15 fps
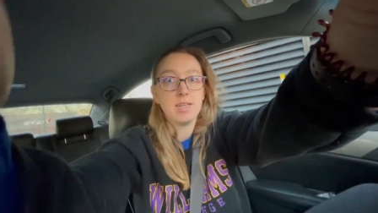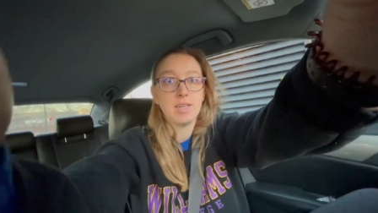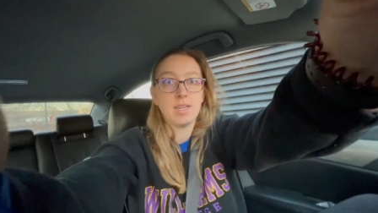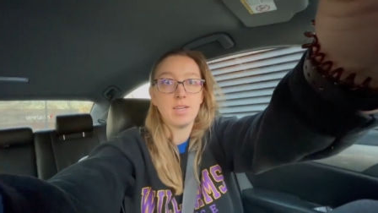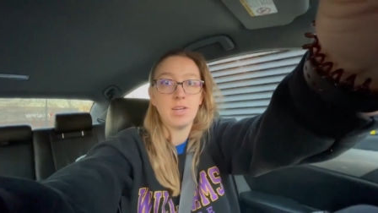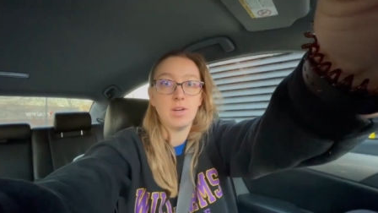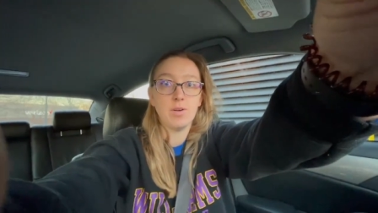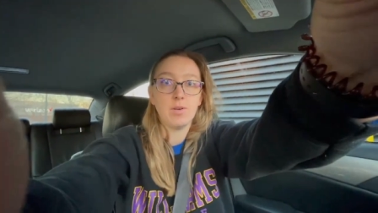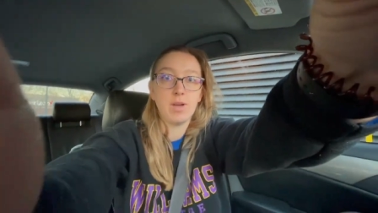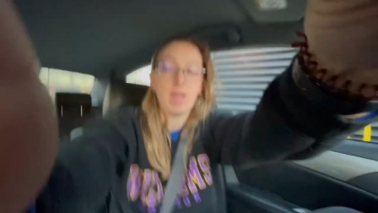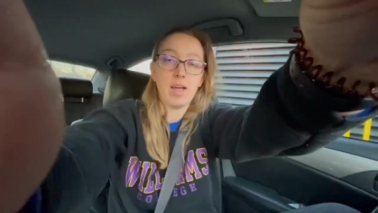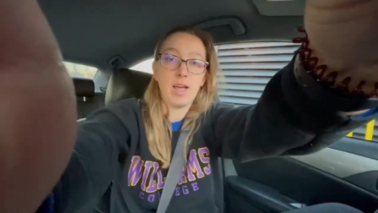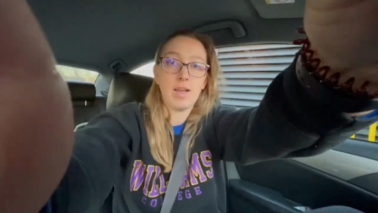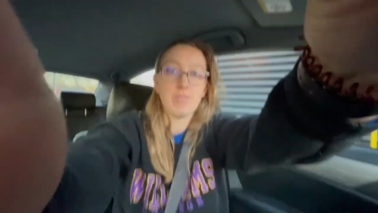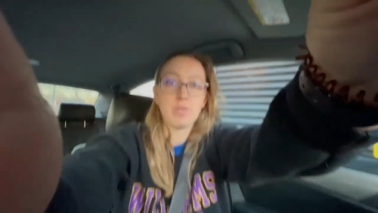you know,
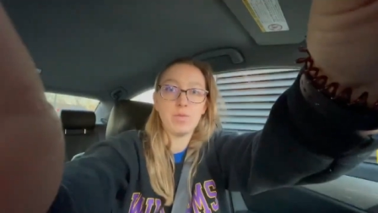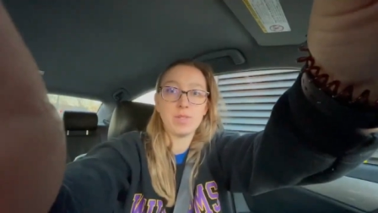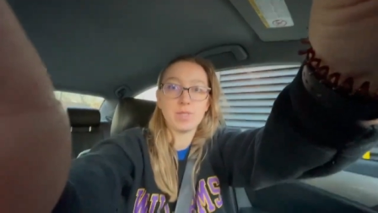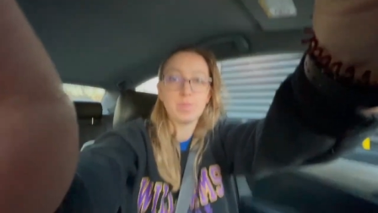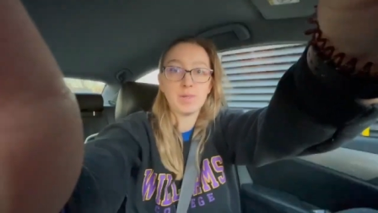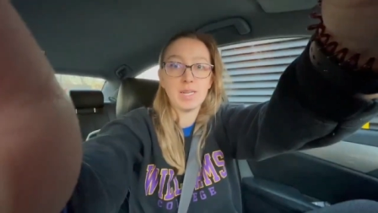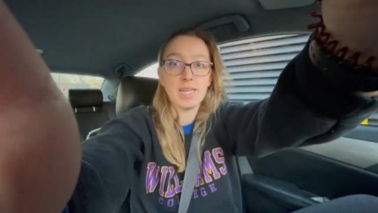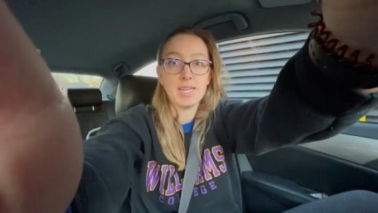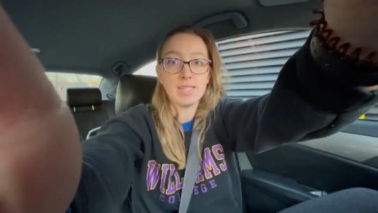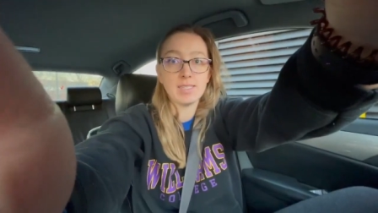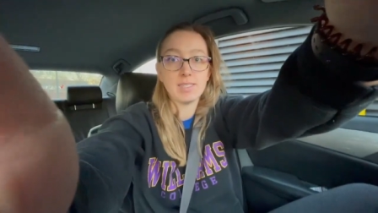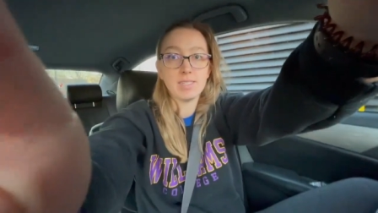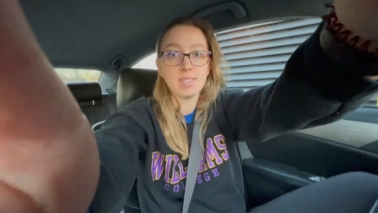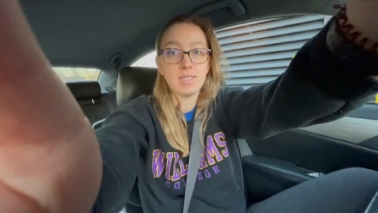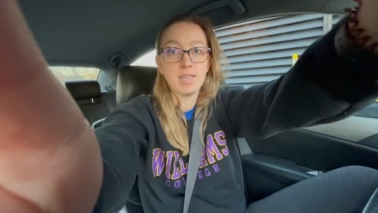everyone's
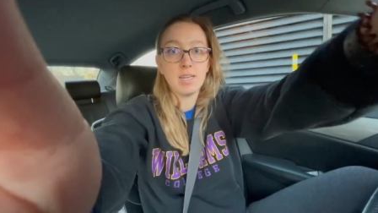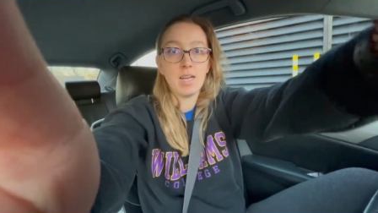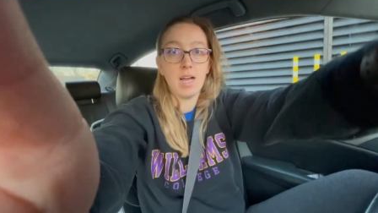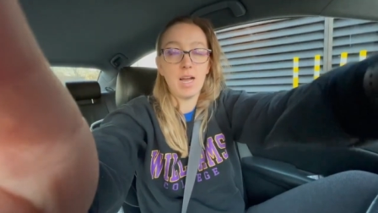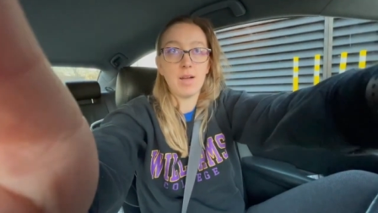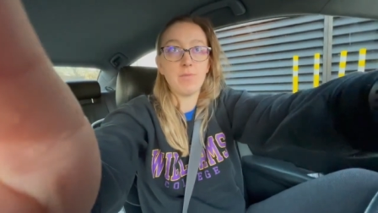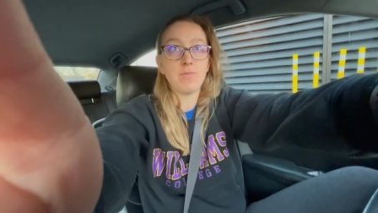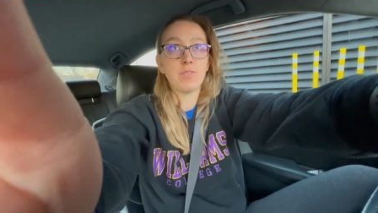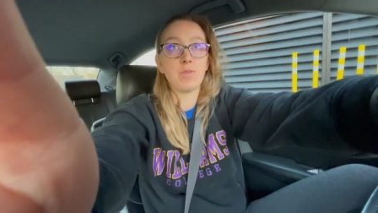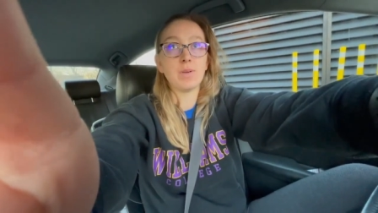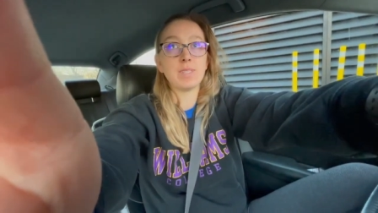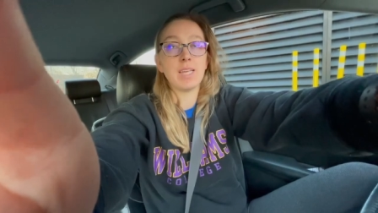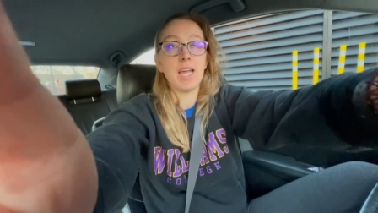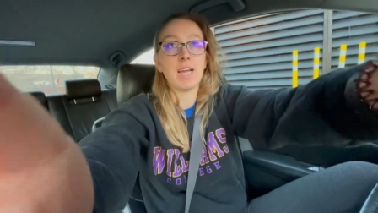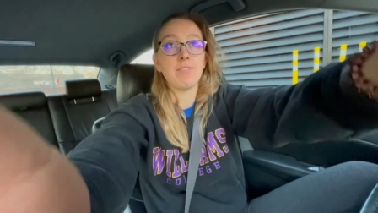plans um, for what
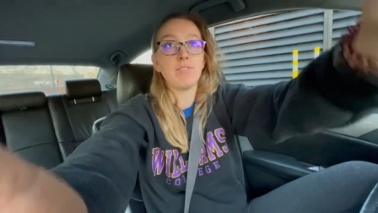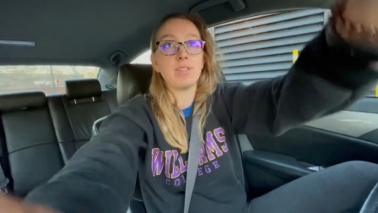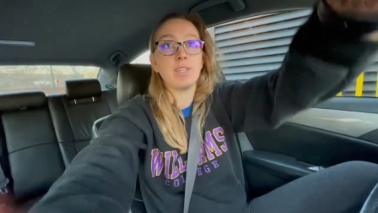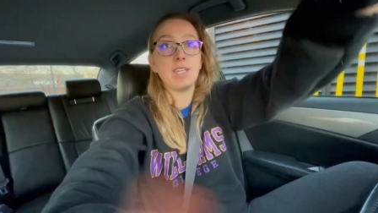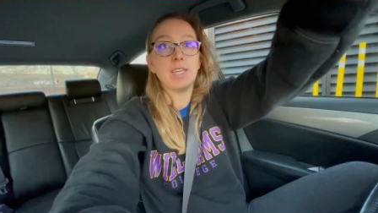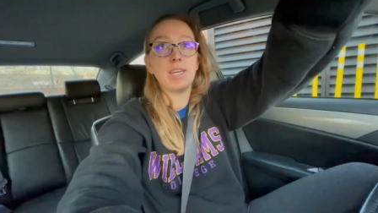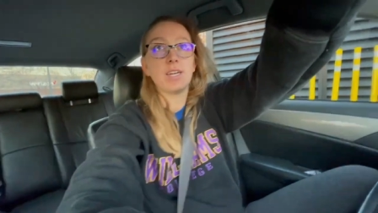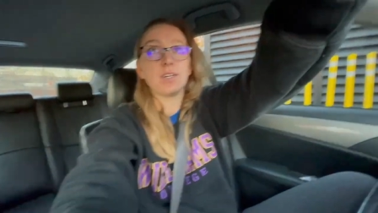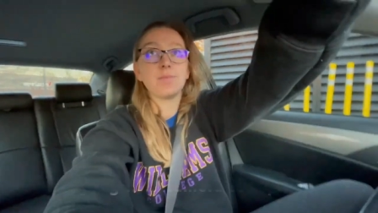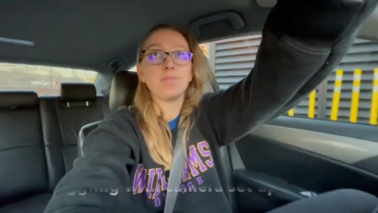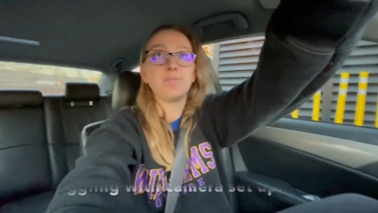they had for the year.